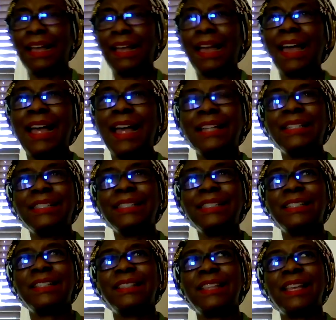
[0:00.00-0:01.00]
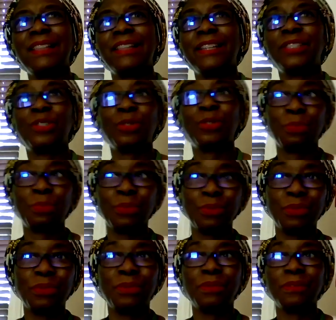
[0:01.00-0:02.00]
And then there's Shibu,
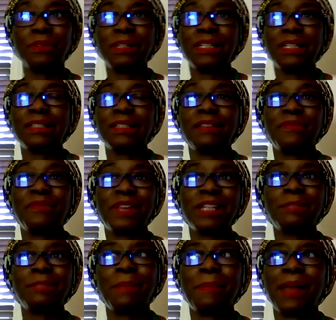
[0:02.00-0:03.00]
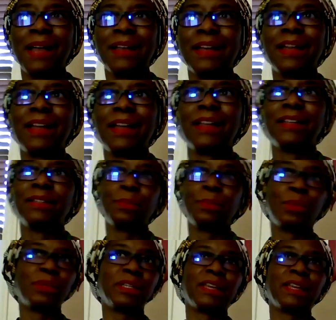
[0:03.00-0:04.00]
who is the investment banker and the
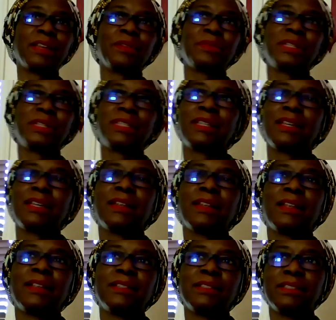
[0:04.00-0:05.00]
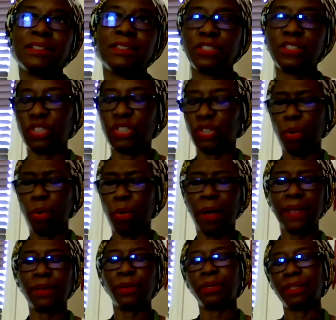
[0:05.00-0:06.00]
born-again Christian, and she's
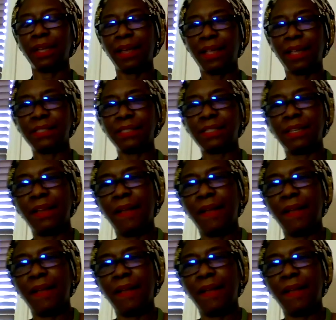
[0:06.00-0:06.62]
quite good at,